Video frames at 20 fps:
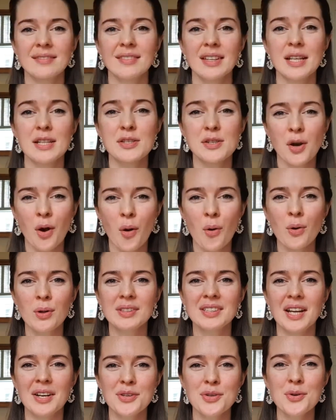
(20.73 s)
It's
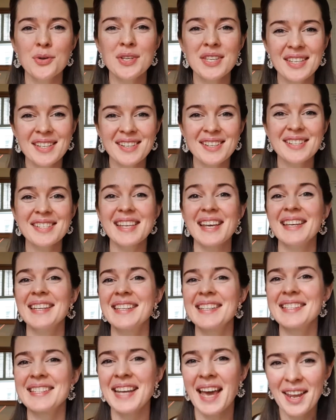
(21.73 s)
called New Year's
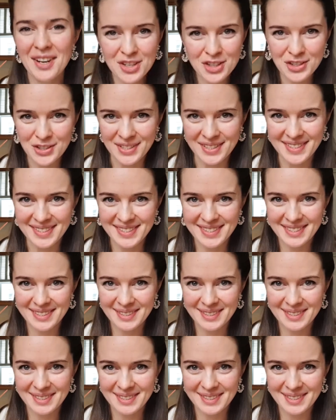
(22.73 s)
Intentions.